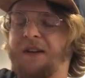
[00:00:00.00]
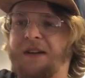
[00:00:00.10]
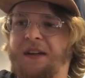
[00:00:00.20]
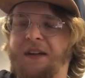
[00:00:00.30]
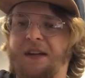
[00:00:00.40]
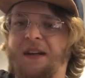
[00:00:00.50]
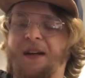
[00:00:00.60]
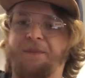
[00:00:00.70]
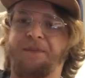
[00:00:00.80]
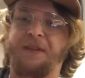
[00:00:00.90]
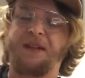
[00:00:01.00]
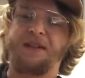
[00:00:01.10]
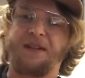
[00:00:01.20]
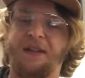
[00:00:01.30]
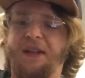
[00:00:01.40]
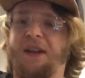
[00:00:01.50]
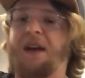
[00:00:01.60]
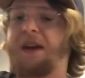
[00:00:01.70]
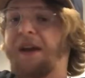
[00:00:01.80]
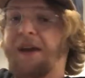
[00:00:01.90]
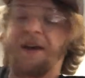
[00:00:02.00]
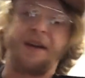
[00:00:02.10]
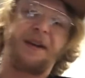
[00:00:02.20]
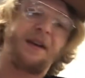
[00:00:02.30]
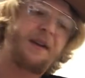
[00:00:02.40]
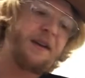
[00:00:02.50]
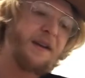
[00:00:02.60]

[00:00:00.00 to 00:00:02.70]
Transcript: like, it's A,